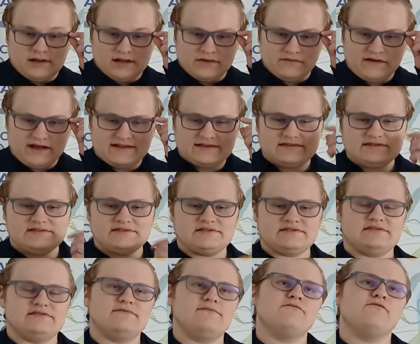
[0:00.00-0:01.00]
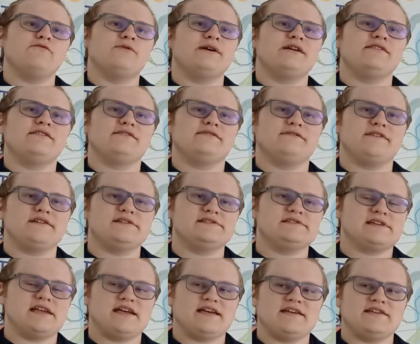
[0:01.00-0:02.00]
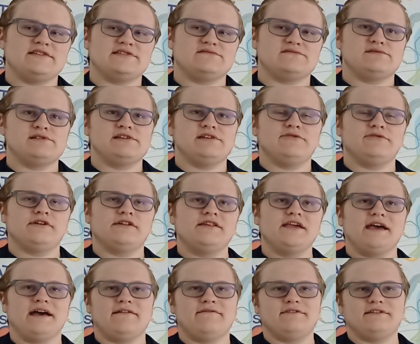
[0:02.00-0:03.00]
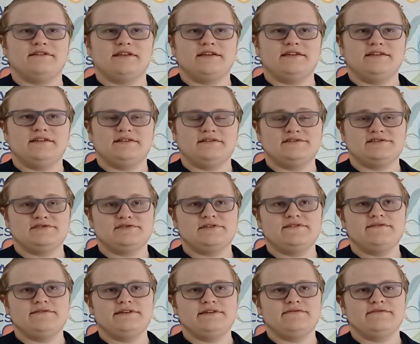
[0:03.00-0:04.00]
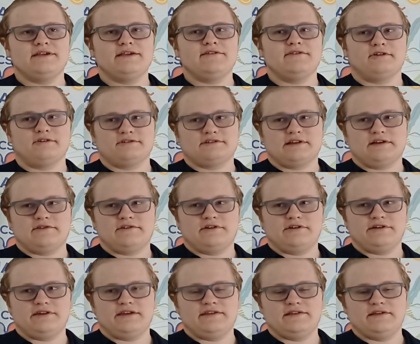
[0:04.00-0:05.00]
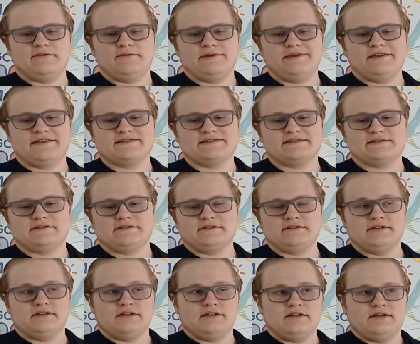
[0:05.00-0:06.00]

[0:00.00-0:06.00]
Ransomware defense, as we already have the data, so even if they lock down our data, we can still